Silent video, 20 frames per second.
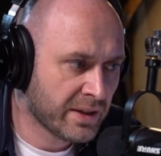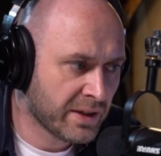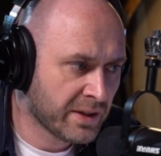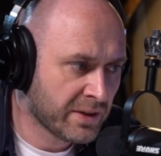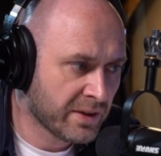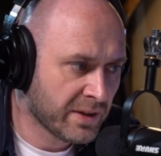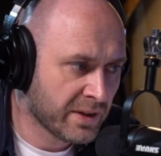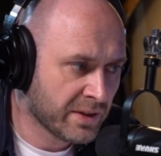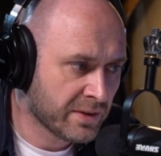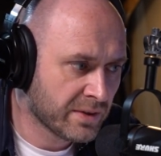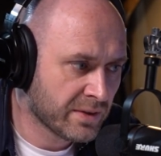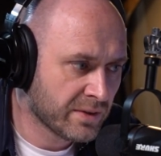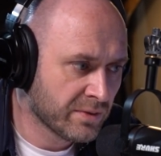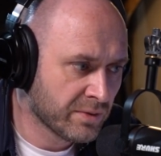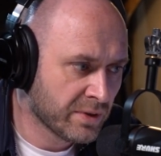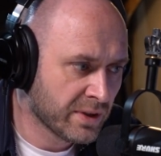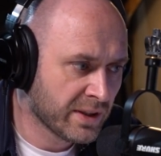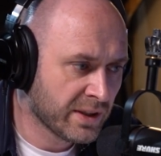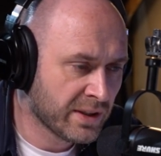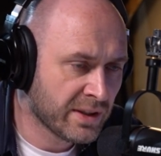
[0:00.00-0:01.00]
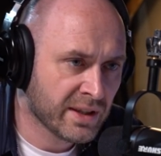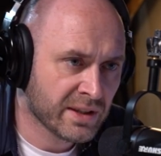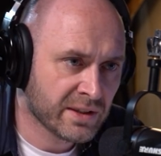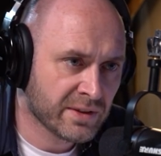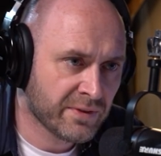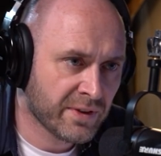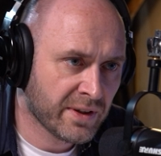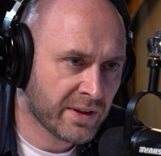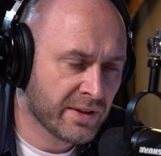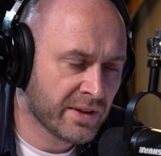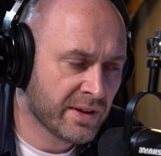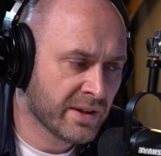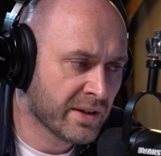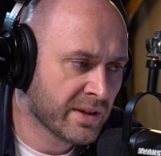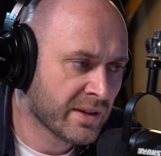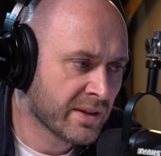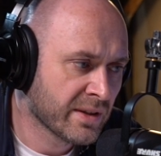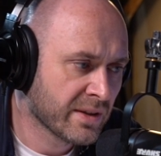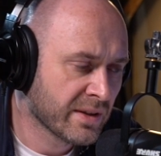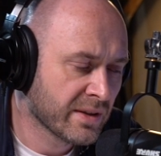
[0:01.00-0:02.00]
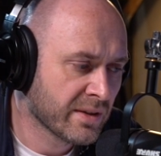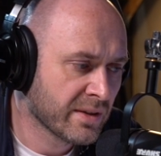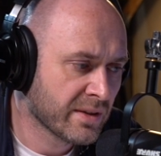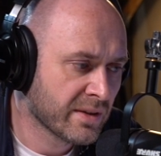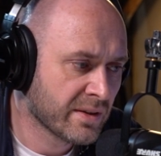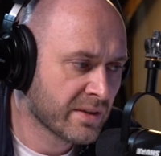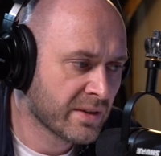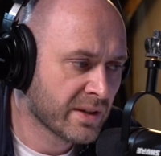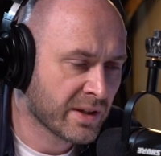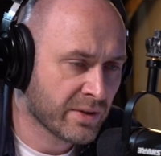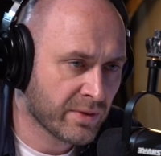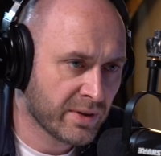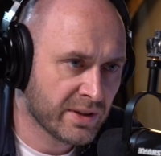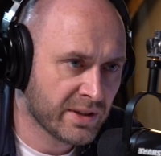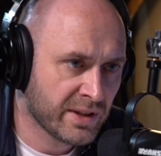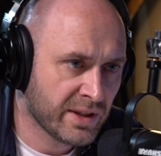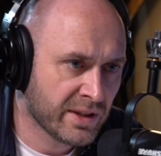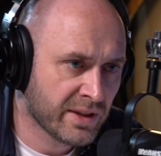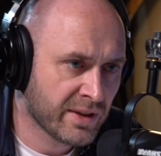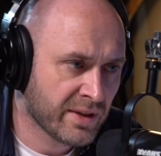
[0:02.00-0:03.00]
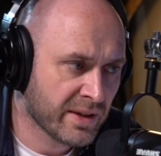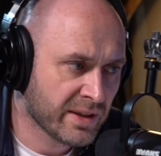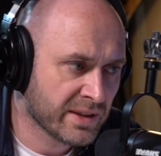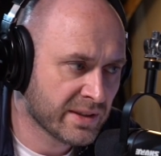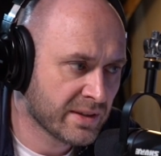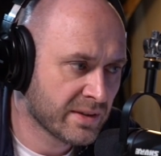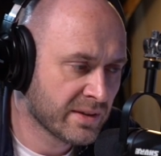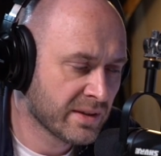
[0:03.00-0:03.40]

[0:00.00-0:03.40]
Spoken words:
It really does fit the criteria